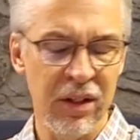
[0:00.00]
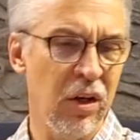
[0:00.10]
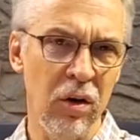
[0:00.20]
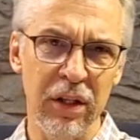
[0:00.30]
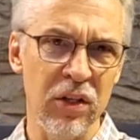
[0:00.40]

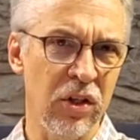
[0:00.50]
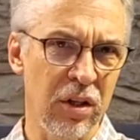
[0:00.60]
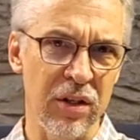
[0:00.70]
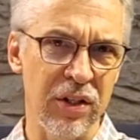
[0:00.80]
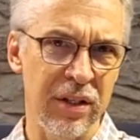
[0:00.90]
the early
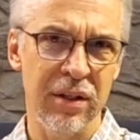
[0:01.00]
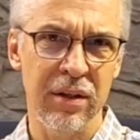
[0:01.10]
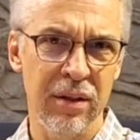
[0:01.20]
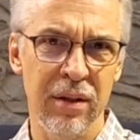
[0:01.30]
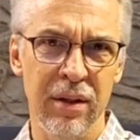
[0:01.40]
church
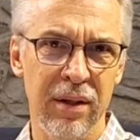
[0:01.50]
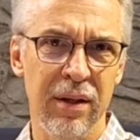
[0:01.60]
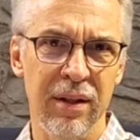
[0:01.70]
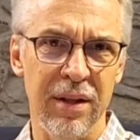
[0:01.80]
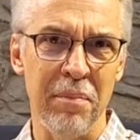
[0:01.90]

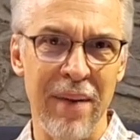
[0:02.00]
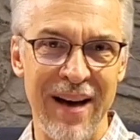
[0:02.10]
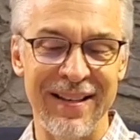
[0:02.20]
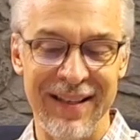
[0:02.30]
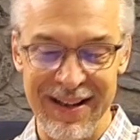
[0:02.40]
that
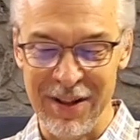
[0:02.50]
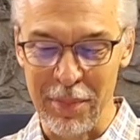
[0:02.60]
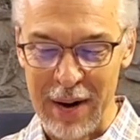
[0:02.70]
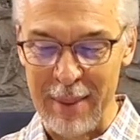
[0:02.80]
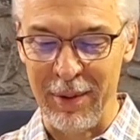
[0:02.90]
met in the
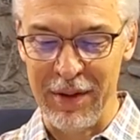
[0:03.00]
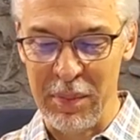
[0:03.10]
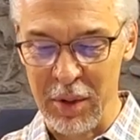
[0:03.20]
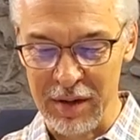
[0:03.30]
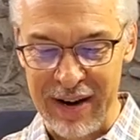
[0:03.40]
Bible, in the
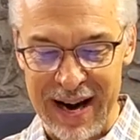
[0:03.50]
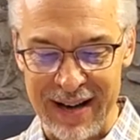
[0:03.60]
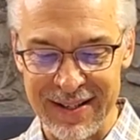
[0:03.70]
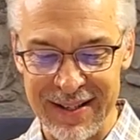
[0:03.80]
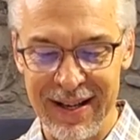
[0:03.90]
book of
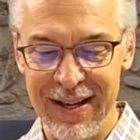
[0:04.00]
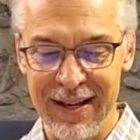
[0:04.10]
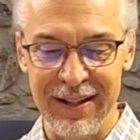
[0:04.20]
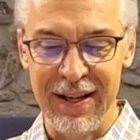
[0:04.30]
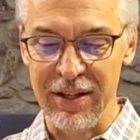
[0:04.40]
Acts,
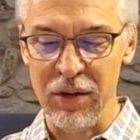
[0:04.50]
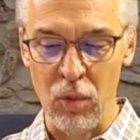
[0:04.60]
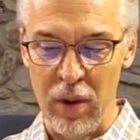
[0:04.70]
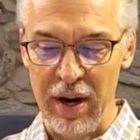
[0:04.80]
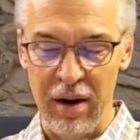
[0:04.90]
they
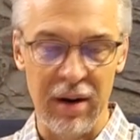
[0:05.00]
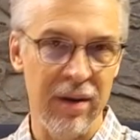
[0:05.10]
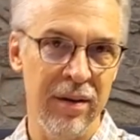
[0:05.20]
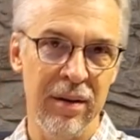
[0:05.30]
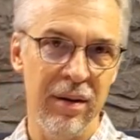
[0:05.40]
didn't
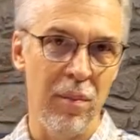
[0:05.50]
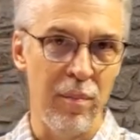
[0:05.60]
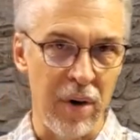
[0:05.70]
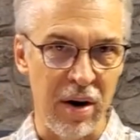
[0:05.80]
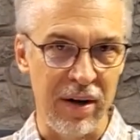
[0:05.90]
wear
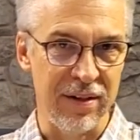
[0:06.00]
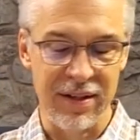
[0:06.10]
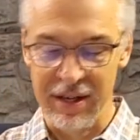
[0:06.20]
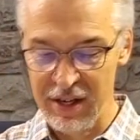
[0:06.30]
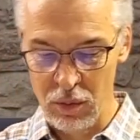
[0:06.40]

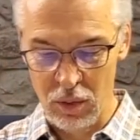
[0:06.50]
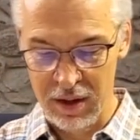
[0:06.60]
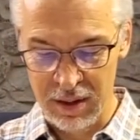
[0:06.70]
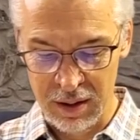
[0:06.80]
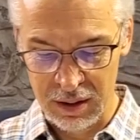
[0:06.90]
bonnets, they didn't
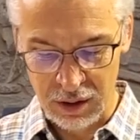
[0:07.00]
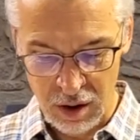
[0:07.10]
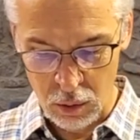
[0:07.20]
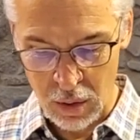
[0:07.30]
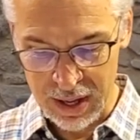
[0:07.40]
wear
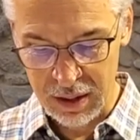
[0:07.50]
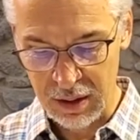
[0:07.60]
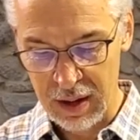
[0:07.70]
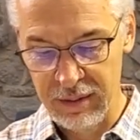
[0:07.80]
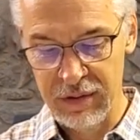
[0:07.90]
long white
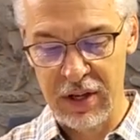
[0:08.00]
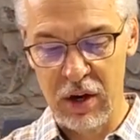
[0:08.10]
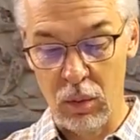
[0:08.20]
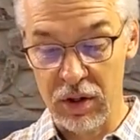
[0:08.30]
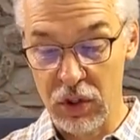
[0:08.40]
gloves, they
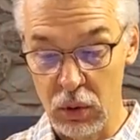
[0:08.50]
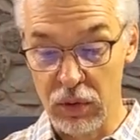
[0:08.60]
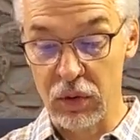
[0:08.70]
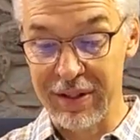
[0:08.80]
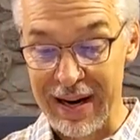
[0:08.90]
didn't wear
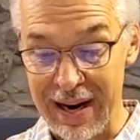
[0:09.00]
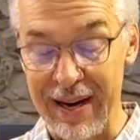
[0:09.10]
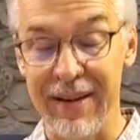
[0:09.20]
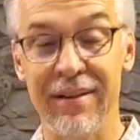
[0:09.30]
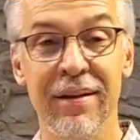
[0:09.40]
suits or
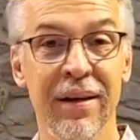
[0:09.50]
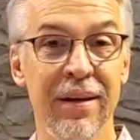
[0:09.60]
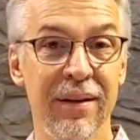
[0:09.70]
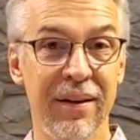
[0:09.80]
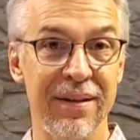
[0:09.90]
ties.
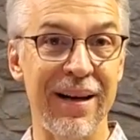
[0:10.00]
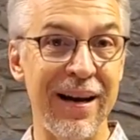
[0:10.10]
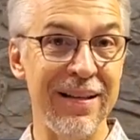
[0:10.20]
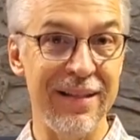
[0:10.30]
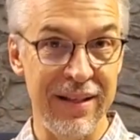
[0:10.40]
This
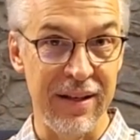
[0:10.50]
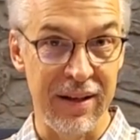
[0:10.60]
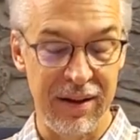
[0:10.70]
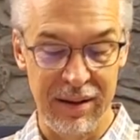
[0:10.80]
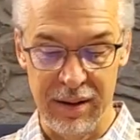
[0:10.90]

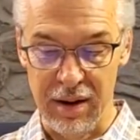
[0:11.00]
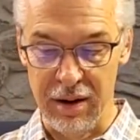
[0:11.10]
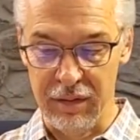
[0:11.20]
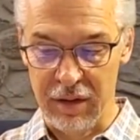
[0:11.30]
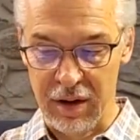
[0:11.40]
idea
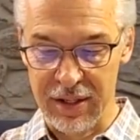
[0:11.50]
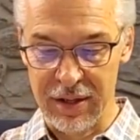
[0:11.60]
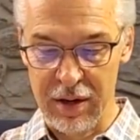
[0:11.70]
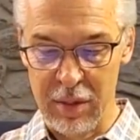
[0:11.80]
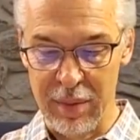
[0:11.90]
of our
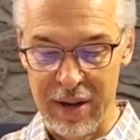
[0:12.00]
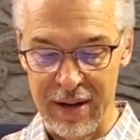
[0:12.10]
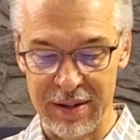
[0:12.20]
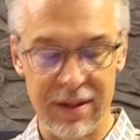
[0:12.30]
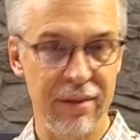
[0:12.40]
Sunday
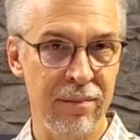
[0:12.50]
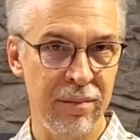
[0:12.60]
best